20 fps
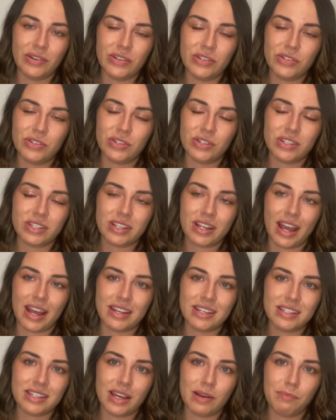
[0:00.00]
is just getting
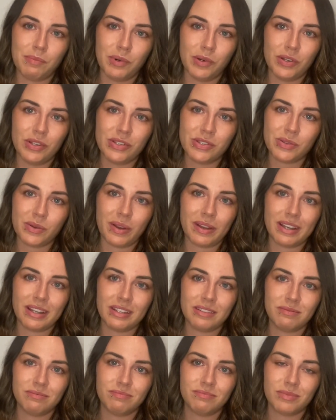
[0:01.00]
to that point so I
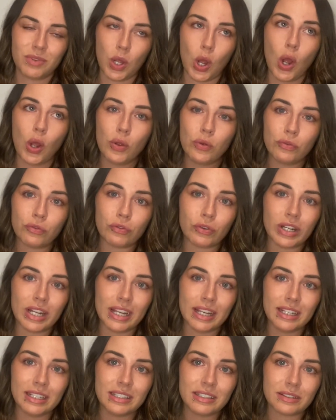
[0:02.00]
can
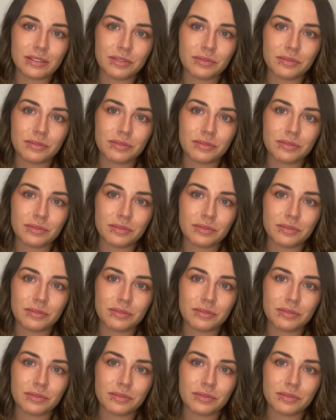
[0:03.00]
hopefully,